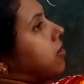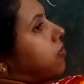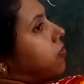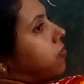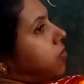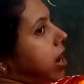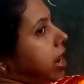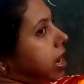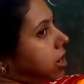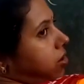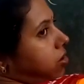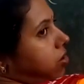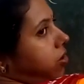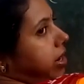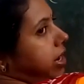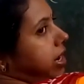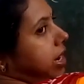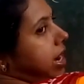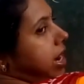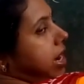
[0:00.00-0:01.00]
y
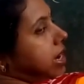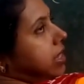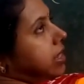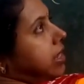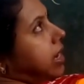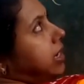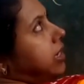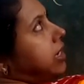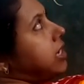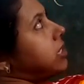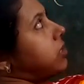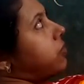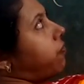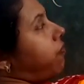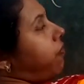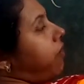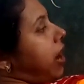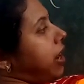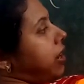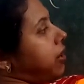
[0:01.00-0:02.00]
coordinate, that
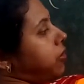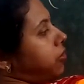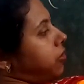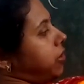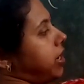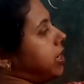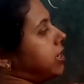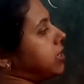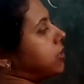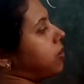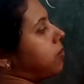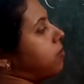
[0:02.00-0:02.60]
is 5 units.